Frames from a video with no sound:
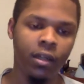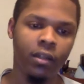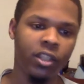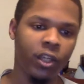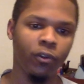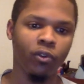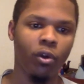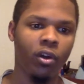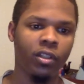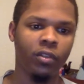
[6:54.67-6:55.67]
Terrence
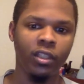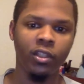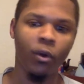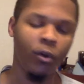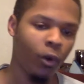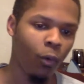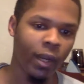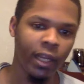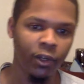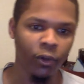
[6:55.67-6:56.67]
Ross needs to go in a
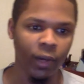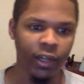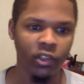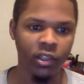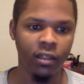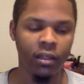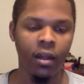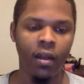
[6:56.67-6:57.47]
winning direction.